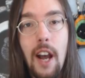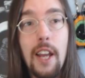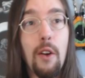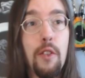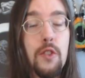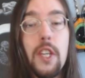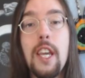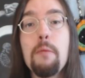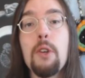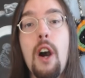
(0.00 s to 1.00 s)
I don't see
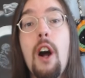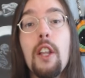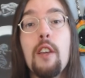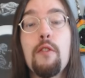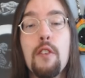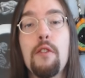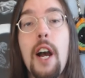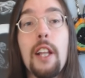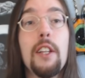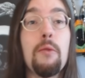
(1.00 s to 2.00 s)
him calling for
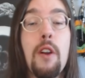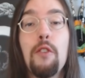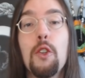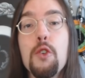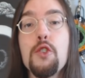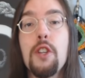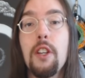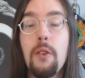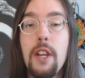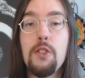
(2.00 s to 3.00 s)
violent revolution
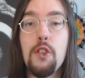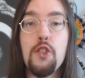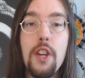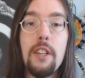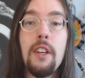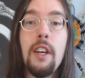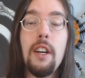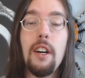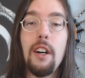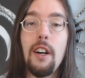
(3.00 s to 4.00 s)
and crazy shit
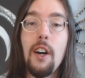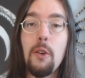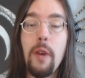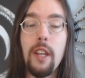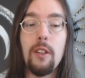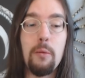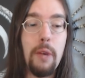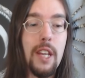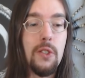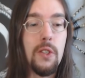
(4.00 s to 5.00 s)
uh, on a regular
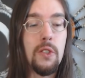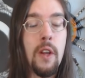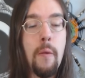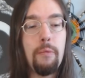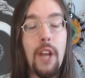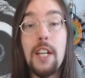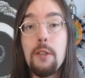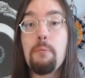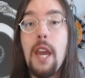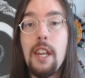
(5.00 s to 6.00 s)
basis. I
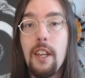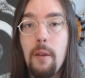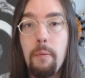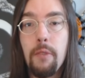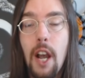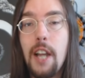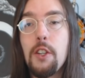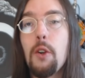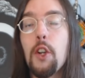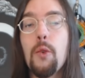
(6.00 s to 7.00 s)
debate him. I
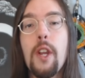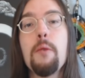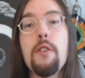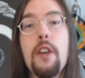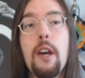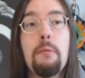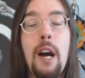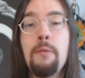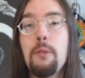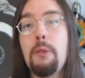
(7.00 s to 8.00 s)
don't agree with him.
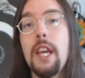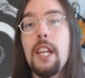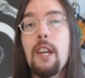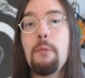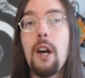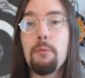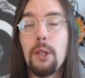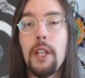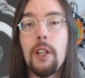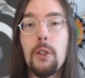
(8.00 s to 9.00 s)
I'm debating him on
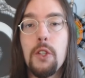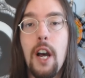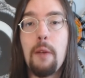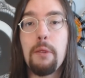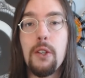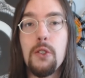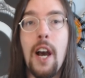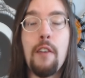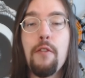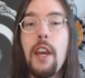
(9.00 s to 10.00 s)
political topics.
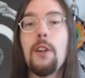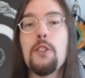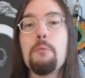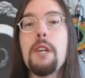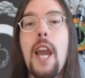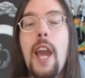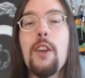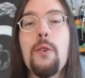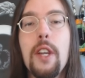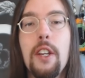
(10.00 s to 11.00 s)
I fail to be
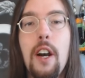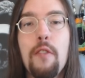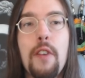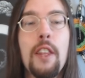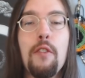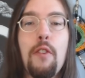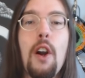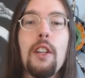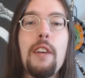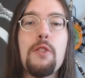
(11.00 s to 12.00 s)
angry enough, and the
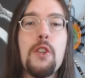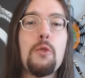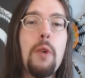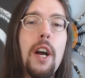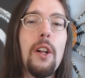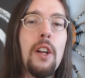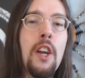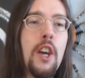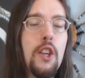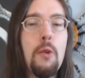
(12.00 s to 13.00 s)
far left says, well,
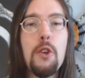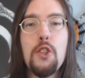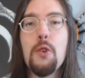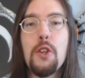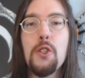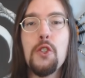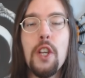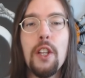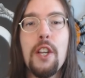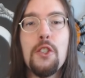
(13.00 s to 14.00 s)
you were too
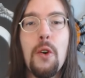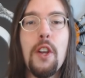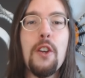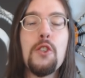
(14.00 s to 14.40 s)
conciliatory.